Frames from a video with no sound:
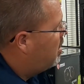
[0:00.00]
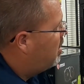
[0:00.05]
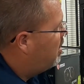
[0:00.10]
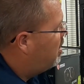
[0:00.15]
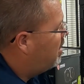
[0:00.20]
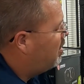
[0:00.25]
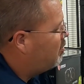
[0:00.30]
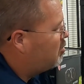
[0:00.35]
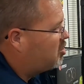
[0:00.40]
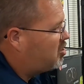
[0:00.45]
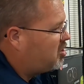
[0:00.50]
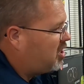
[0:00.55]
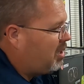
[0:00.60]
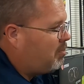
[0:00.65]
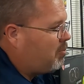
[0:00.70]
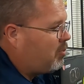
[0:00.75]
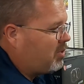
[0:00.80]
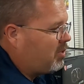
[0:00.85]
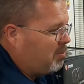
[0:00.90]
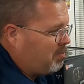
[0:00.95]
it was
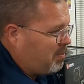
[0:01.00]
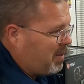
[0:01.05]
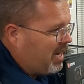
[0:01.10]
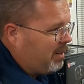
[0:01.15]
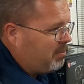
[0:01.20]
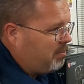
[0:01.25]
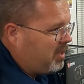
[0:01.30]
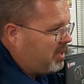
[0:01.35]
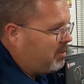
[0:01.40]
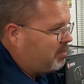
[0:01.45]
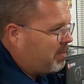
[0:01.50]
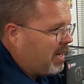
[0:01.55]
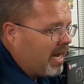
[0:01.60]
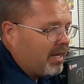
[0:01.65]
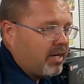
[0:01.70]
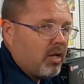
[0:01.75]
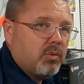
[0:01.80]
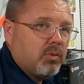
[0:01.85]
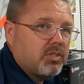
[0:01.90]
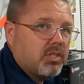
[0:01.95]
cheaper than buying
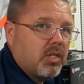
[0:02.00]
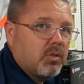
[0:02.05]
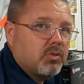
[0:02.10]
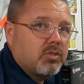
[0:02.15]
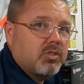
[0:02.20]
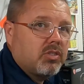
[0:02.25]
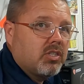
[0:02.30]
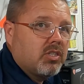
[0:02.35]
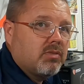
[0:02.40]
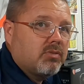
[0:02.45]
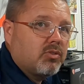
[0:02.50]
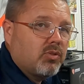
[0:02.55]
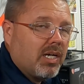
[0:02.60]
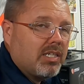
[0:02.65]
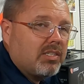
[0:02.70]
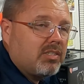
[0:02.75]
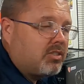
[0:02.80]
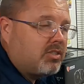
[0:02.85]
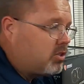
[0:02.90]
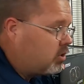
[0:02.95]
all this other stuff, so I
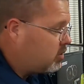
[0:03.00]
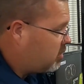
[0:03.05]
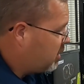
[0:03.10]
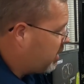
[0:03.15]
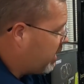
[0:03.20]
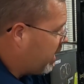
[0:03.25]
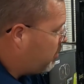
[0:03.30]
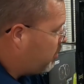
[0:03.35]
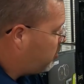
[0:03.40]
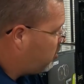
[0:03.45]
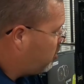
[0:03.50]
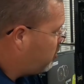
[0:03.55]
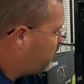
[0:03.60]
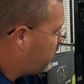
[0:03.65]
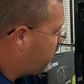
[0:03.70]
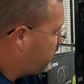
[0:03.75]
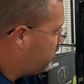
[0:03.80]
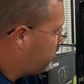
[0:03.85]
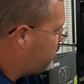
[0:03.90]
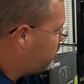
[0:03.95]
took the gamble on
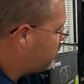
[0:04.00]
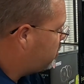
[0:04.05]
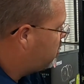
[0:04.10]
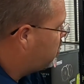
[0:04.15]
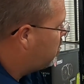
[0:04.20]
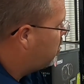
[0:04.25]
these.